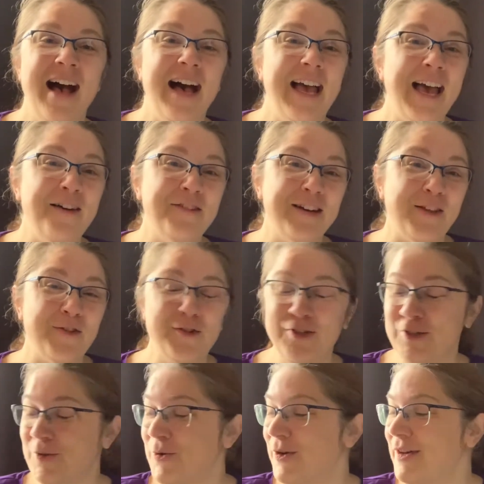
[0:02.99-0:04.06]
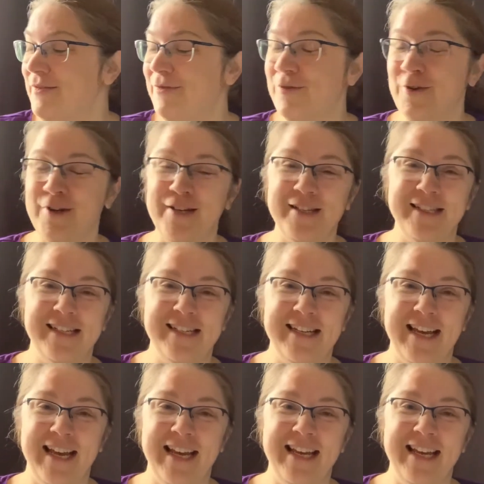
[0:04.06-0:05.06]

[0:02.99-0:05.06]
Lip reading: I have another story for you today,